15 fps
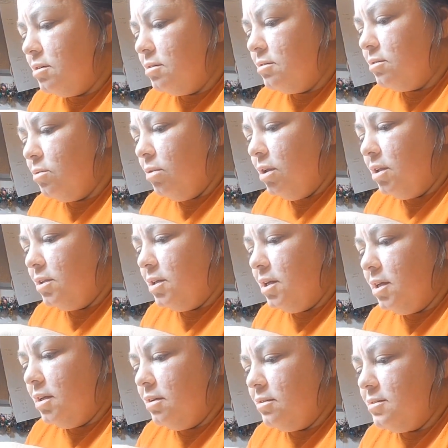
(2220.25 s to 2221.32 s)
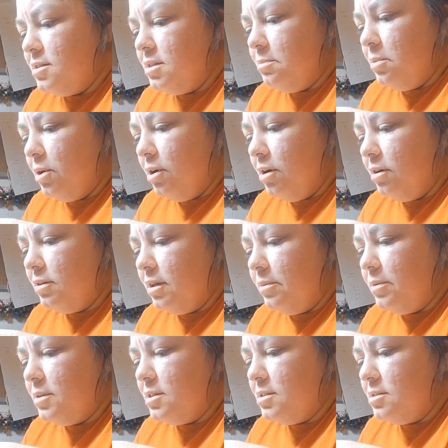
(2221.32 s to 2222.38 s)
lesser quality
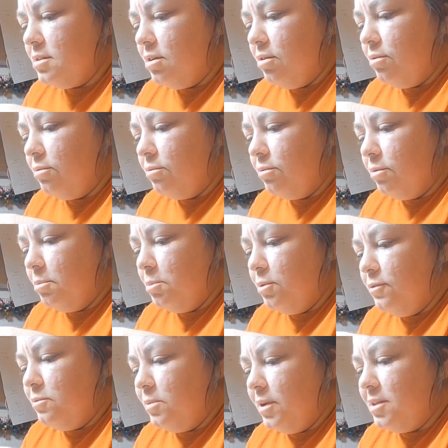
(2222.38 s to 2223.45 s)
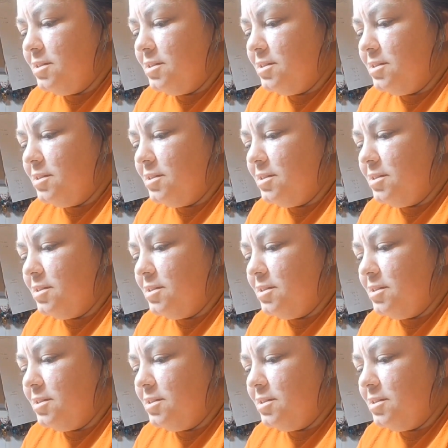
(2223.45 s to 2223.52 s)
zipper that was, you know,